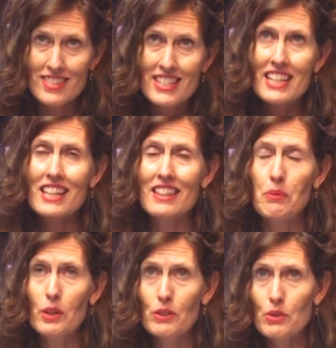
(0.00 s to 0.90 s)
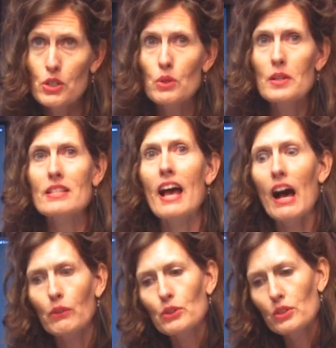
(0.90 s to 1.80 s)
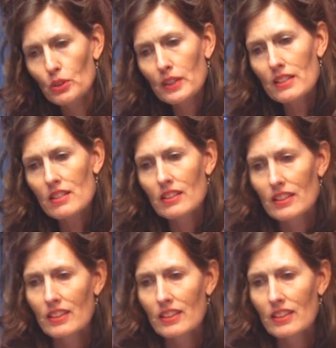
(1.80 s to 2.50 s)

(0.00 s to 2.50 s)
Seeing that what you do is how you do it,